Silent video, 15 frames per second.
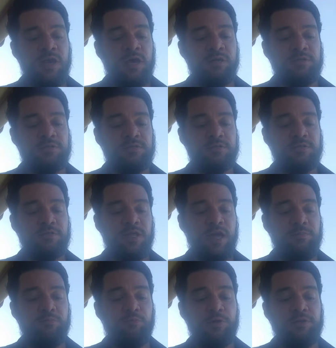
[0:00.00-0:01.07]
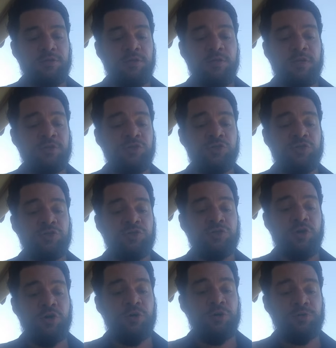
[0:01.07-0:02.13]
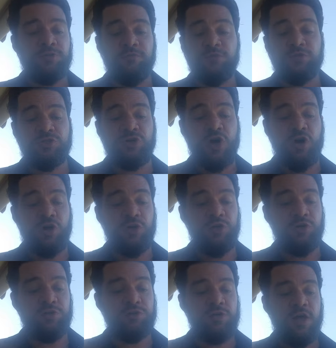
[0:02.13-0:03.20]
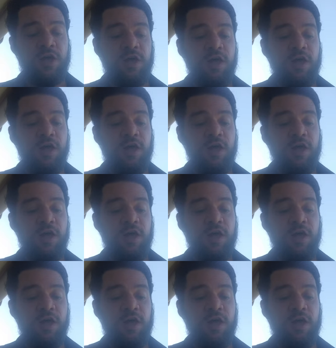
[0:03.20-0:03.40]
and snipe with ninja stars of stars.